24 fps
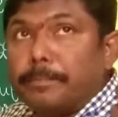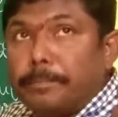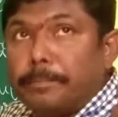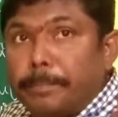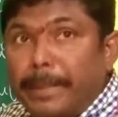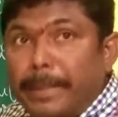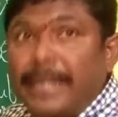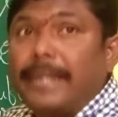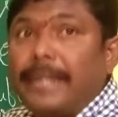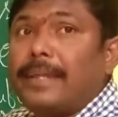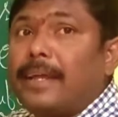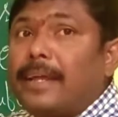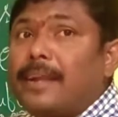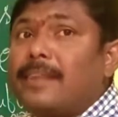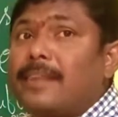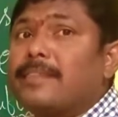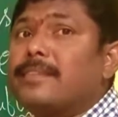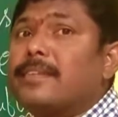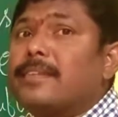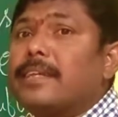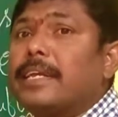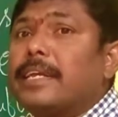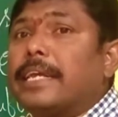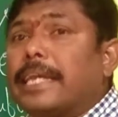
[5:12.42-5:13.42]

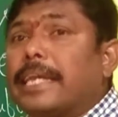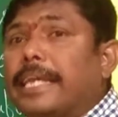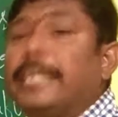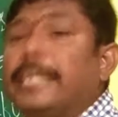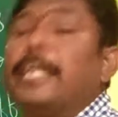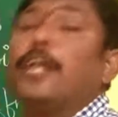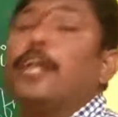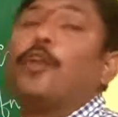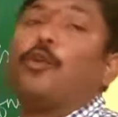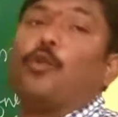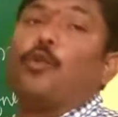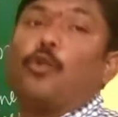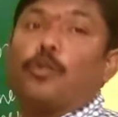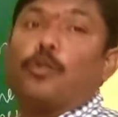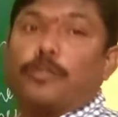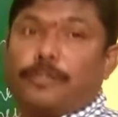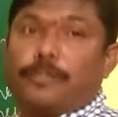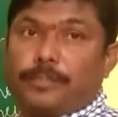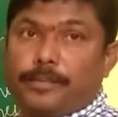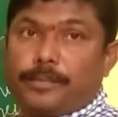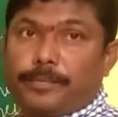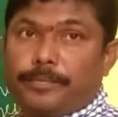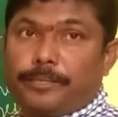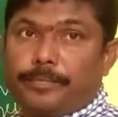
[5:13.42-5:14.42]
petals in a
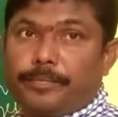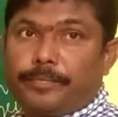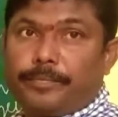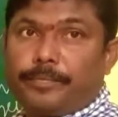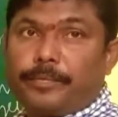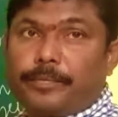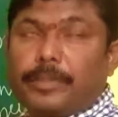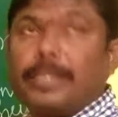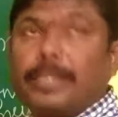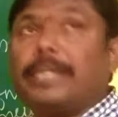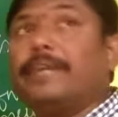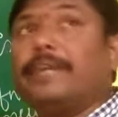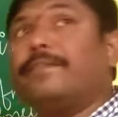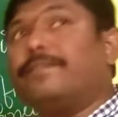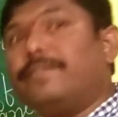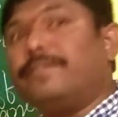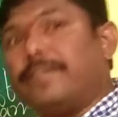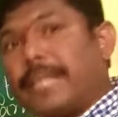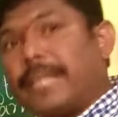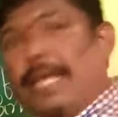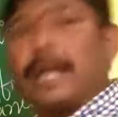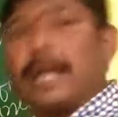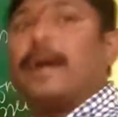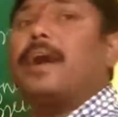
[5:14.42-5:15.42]
rose. If
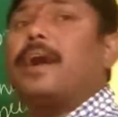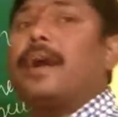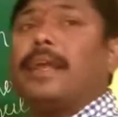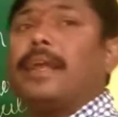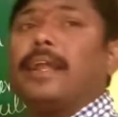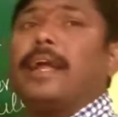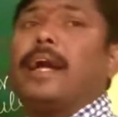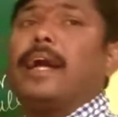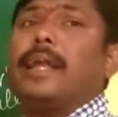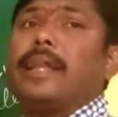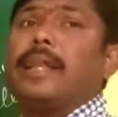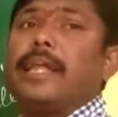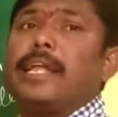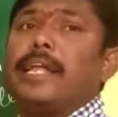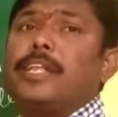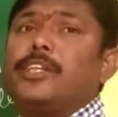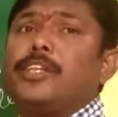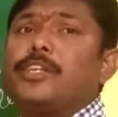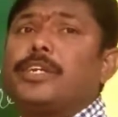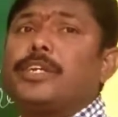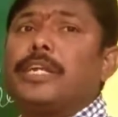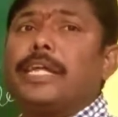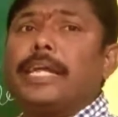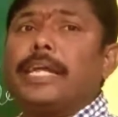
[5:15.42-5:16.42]
they are
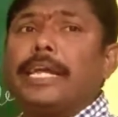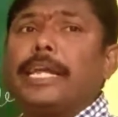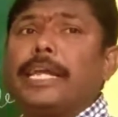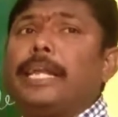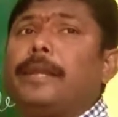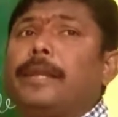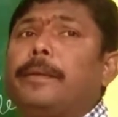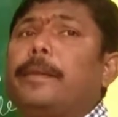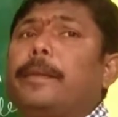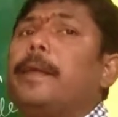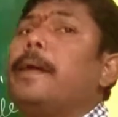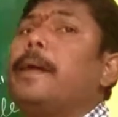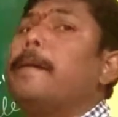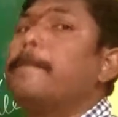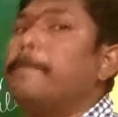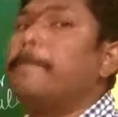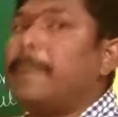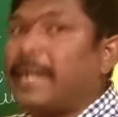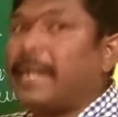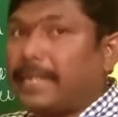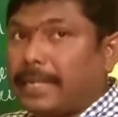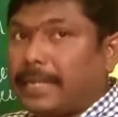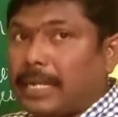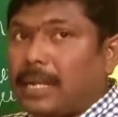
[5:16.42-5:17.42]
arranged in
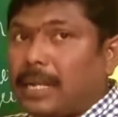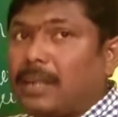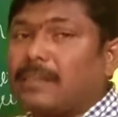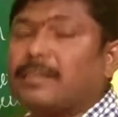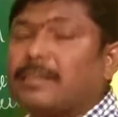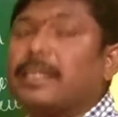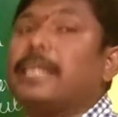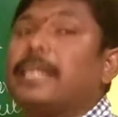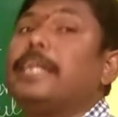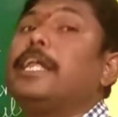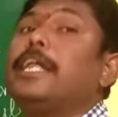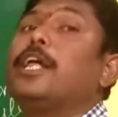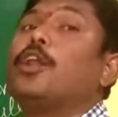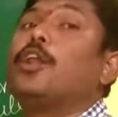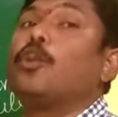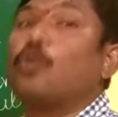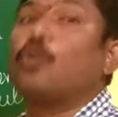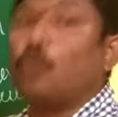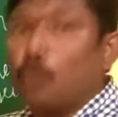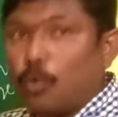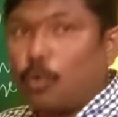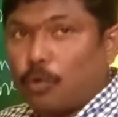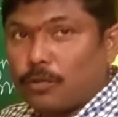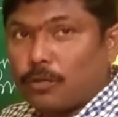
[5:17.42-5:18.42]
petals in a
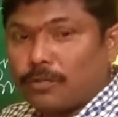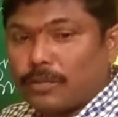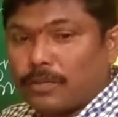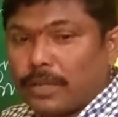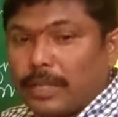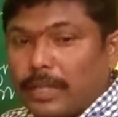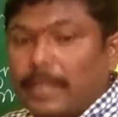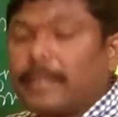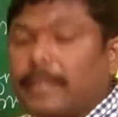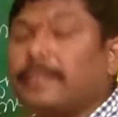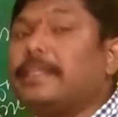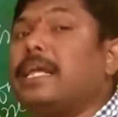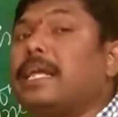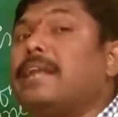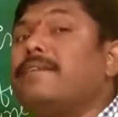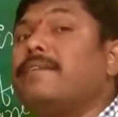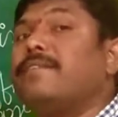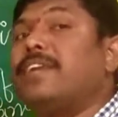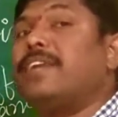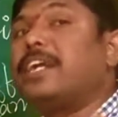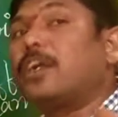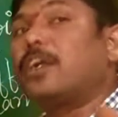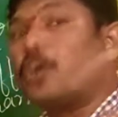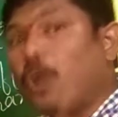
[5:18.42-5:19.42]
rose, then
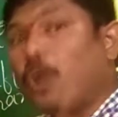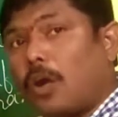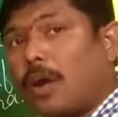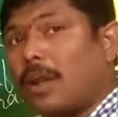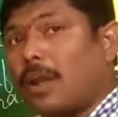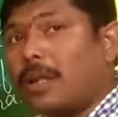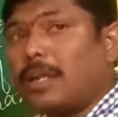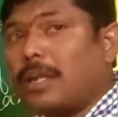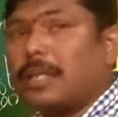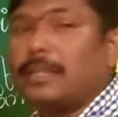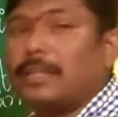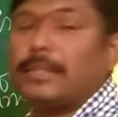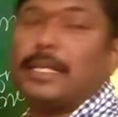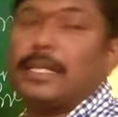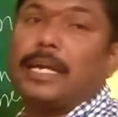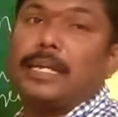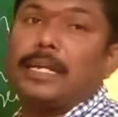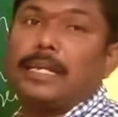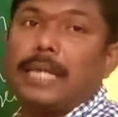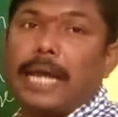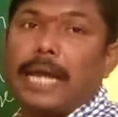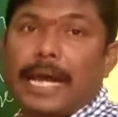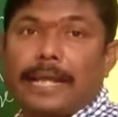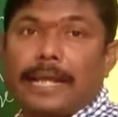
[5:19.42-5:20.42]
we call
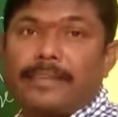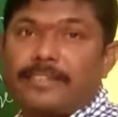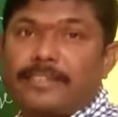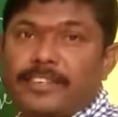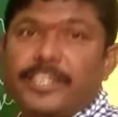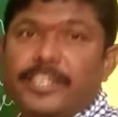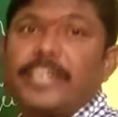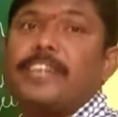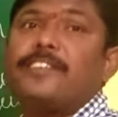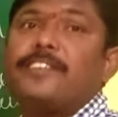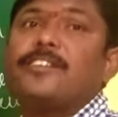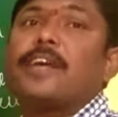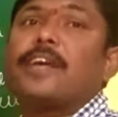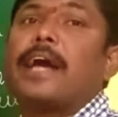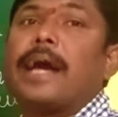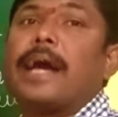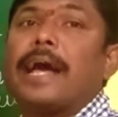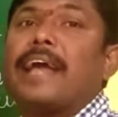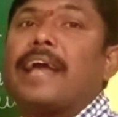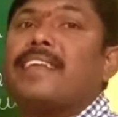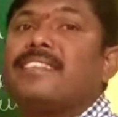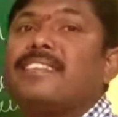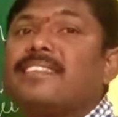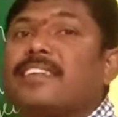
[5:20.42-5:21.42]
that a stage
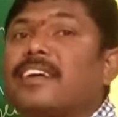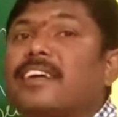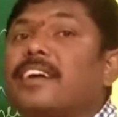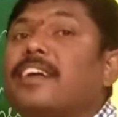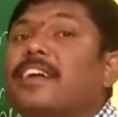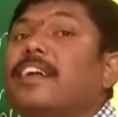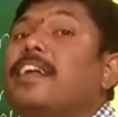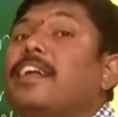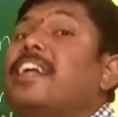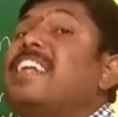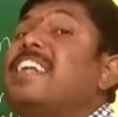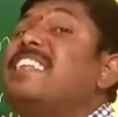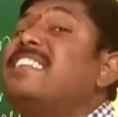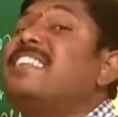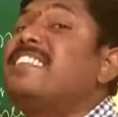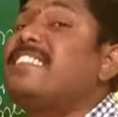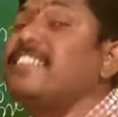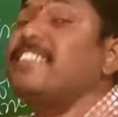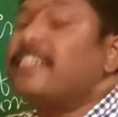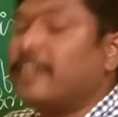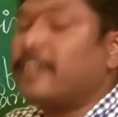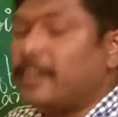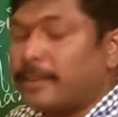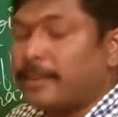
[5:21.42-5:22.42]
as a
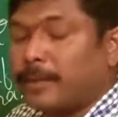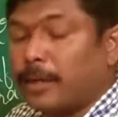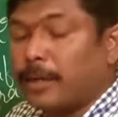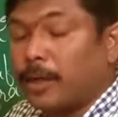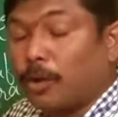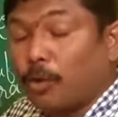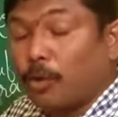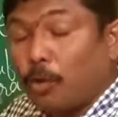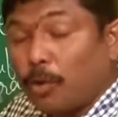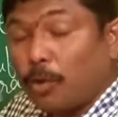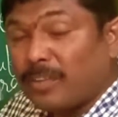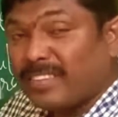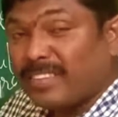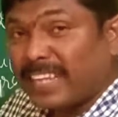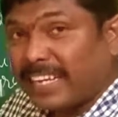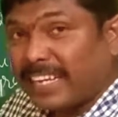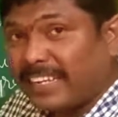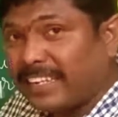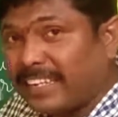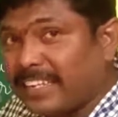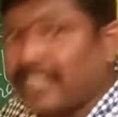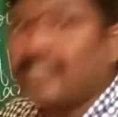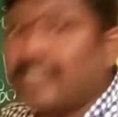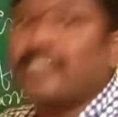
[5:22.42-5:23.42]

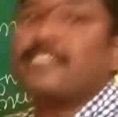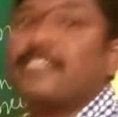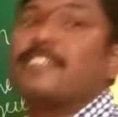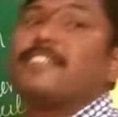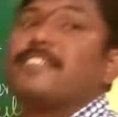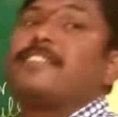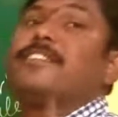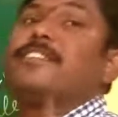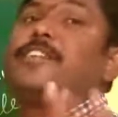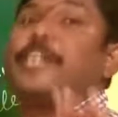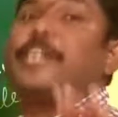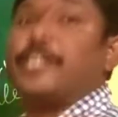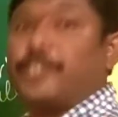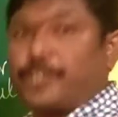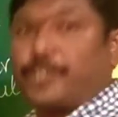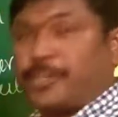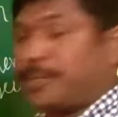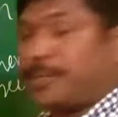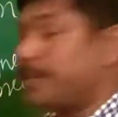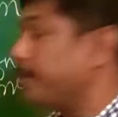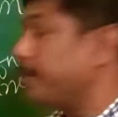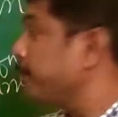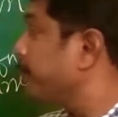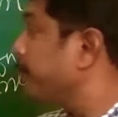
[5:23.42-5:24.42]
rosette
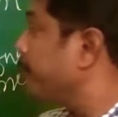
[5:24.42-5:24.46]
stage.